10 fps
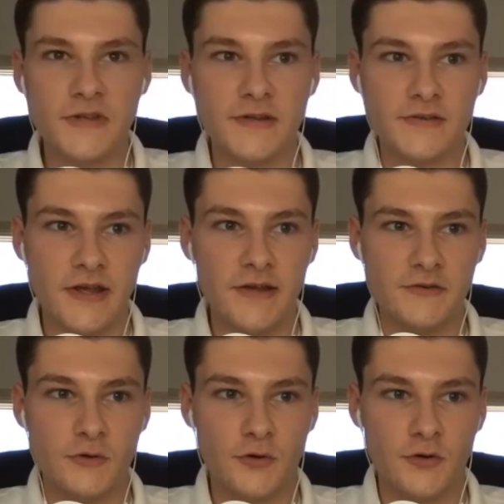just as
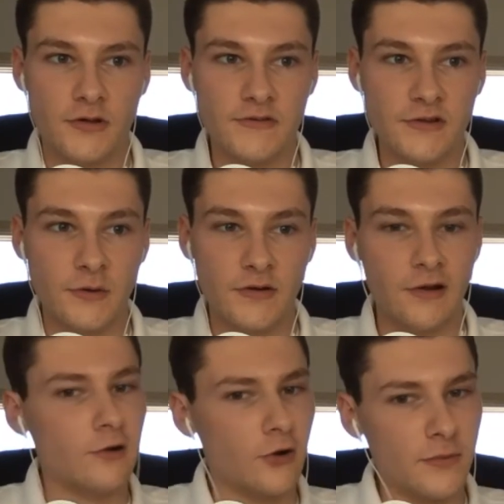you're continuing to
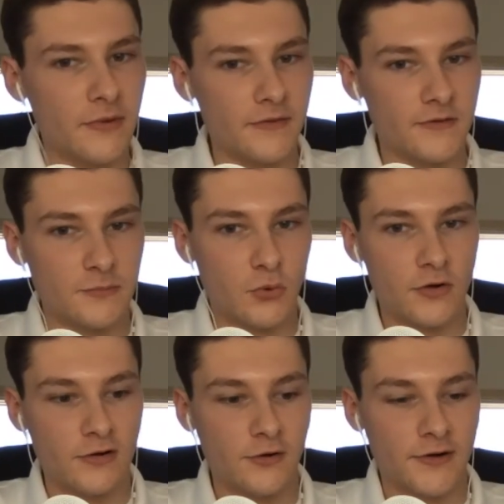learn about the
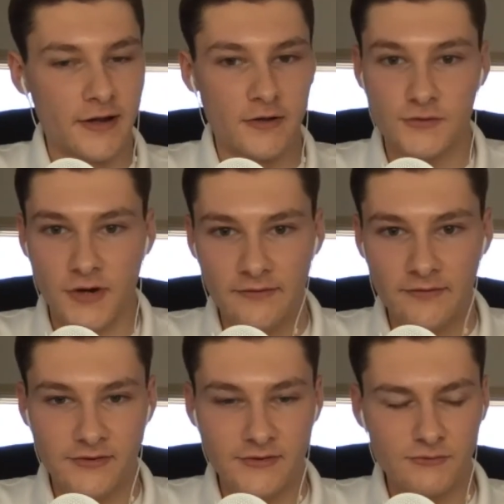sport, learn how to drive
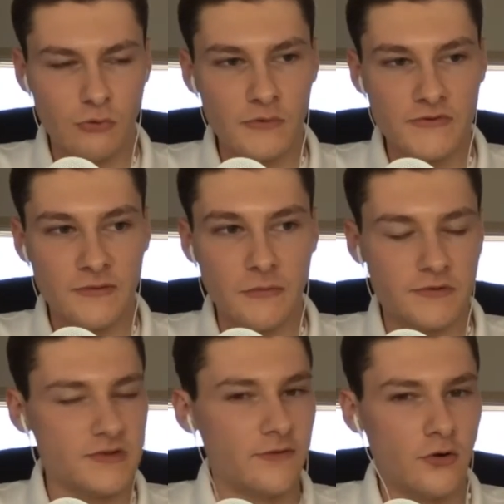it, just what was the most
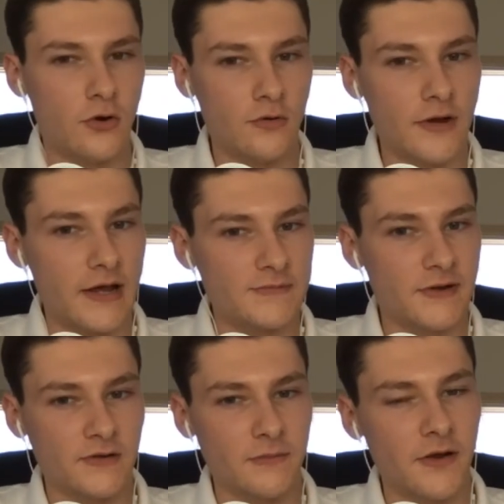difficult
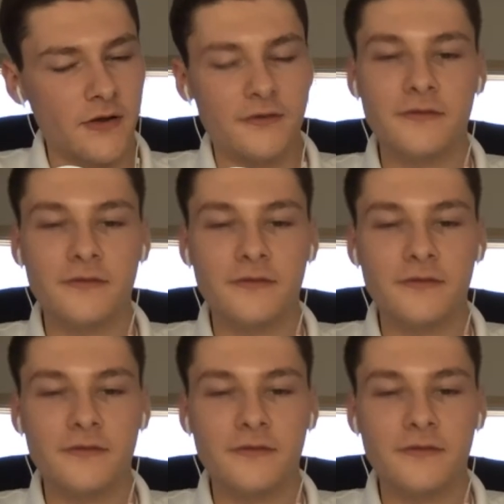aspect about it?